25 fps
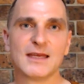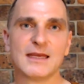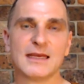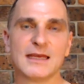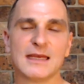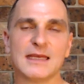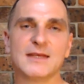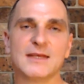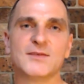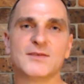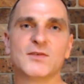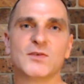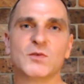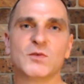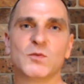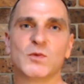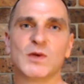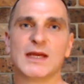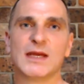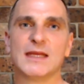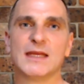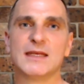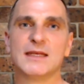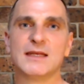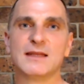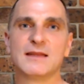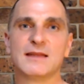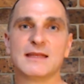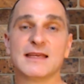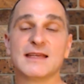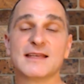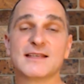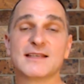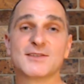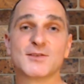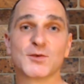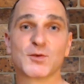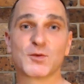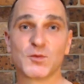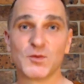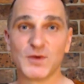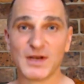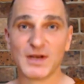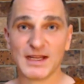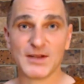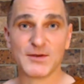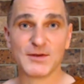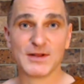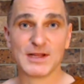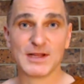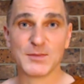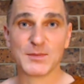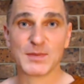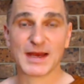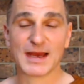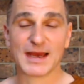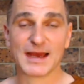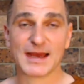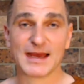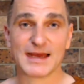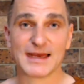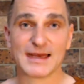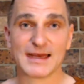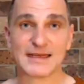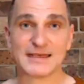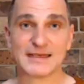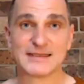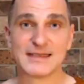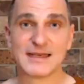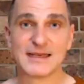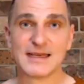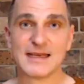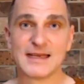even when things look really, really bad,